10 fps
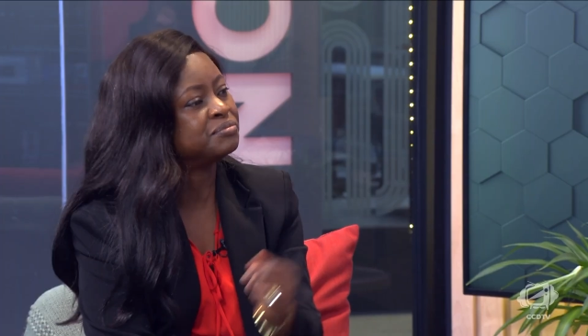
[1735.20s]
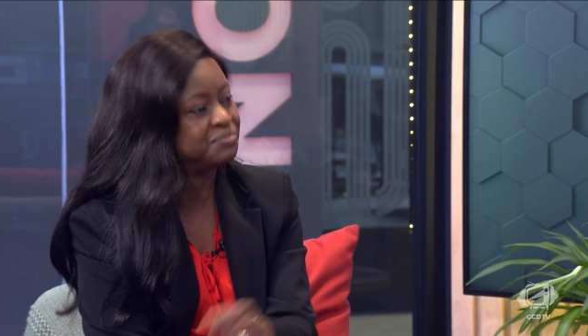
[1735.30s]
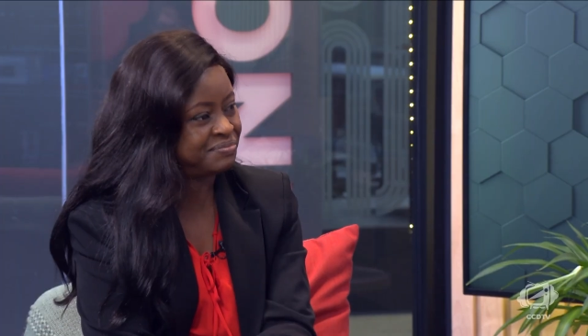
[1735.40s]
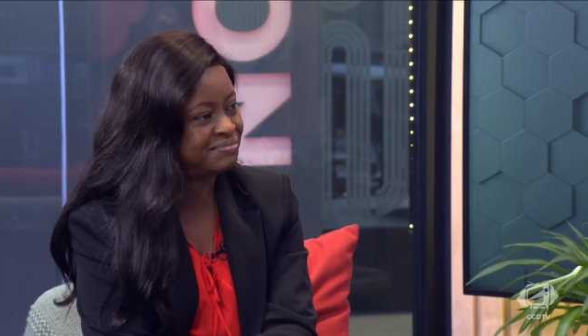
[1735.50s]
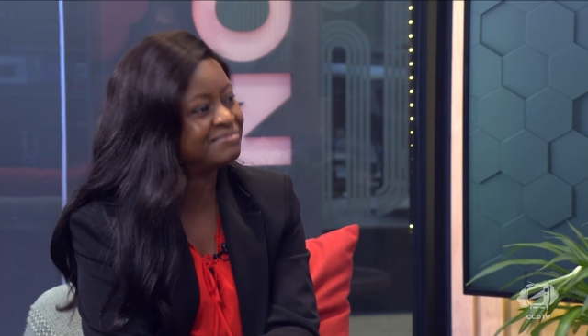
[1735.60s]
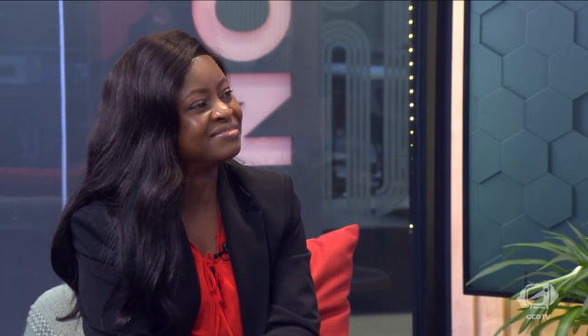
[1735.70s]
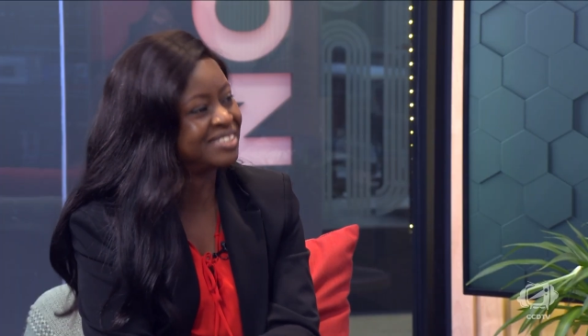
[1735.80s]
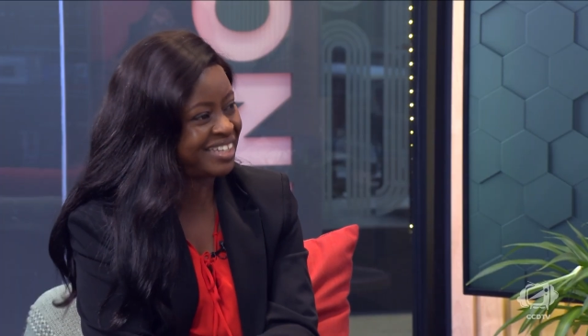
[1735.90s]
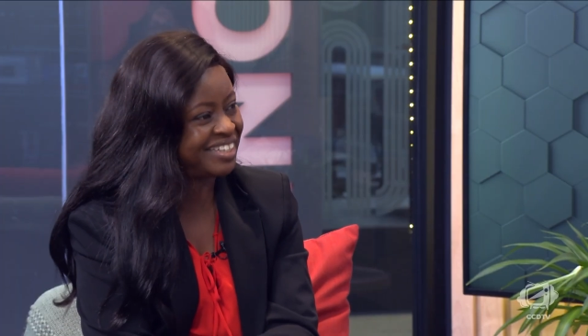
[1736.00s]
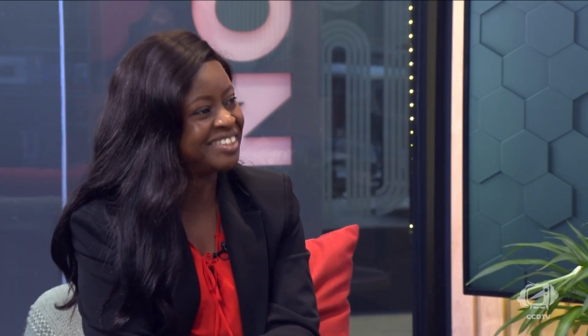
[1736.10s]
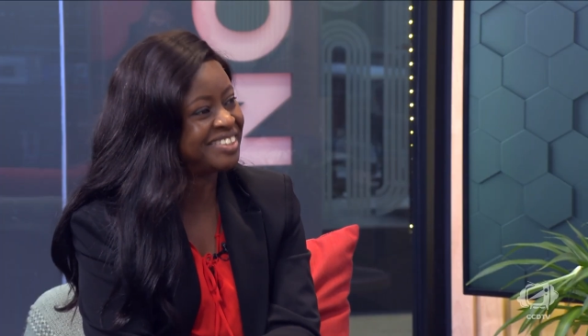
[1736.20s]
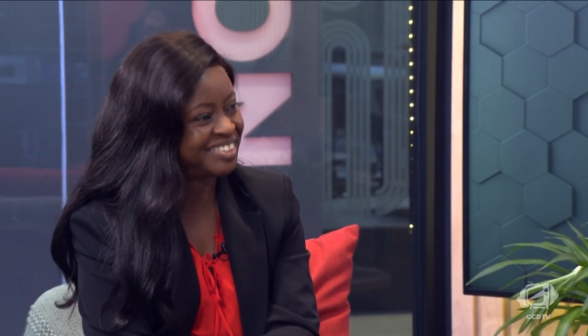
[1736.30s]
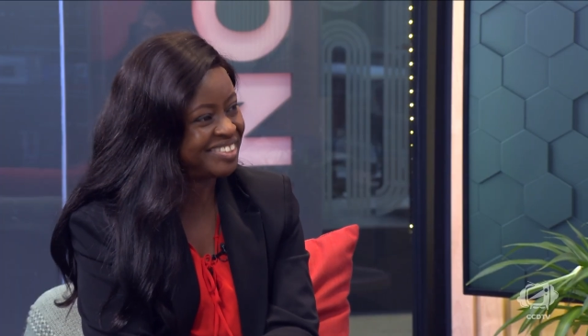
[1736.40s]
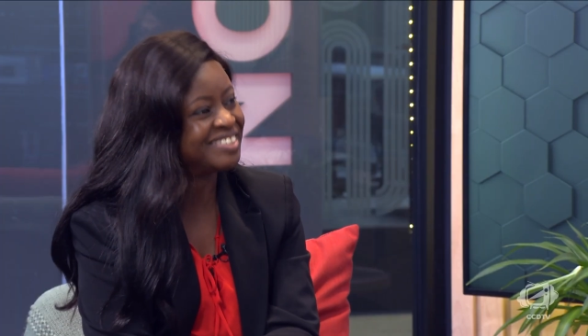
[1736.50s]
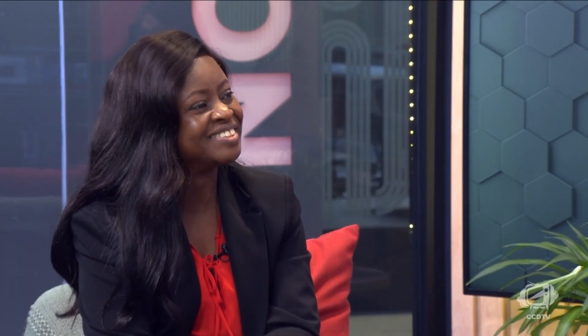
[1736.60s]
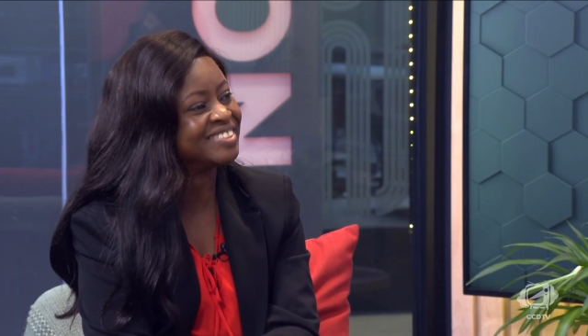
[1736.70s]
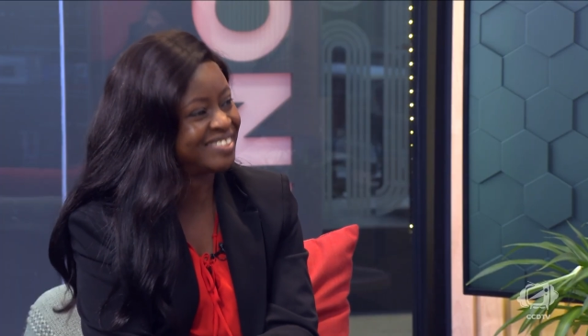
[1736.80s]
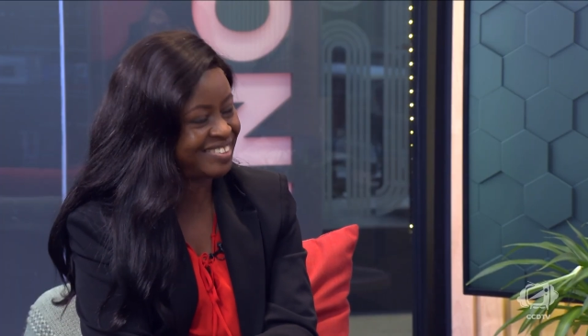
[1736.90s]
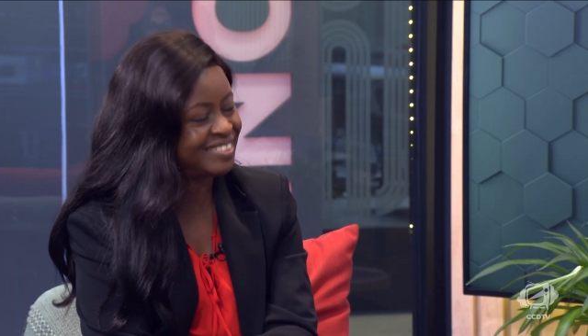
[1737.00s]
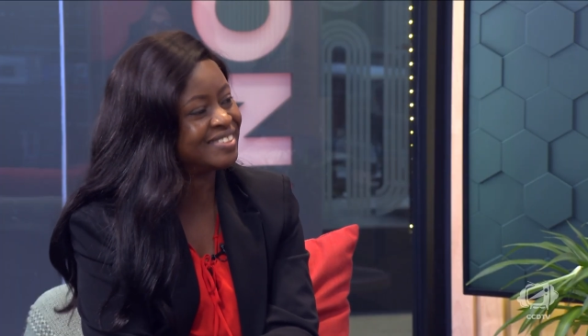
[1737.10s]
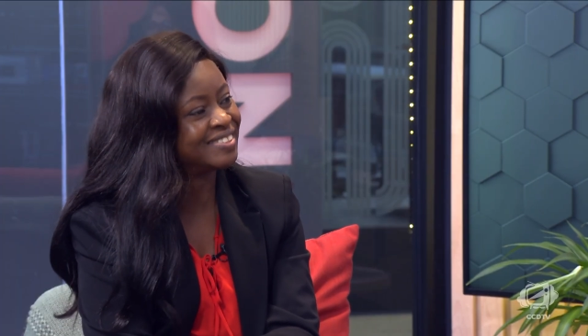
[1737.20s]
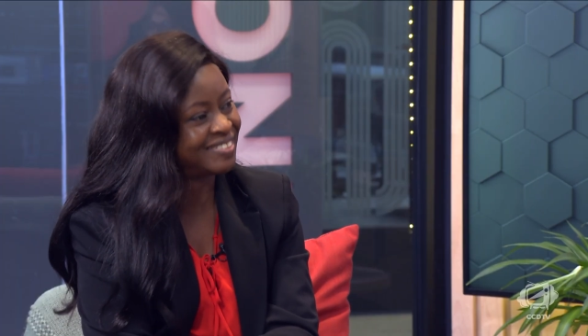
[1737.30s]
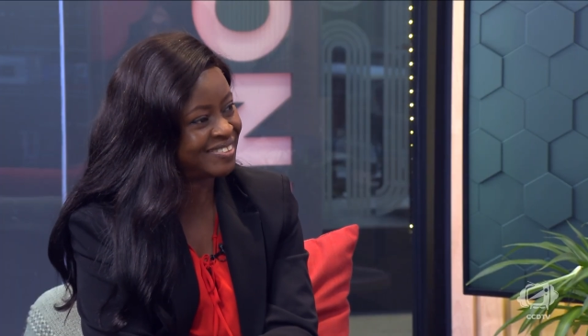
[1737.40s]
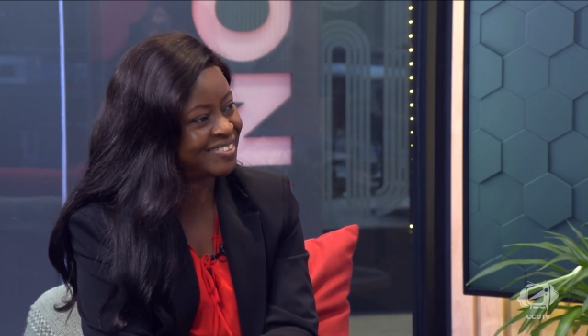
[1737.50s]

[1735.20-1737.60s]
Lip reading: focus on newcomer strategies,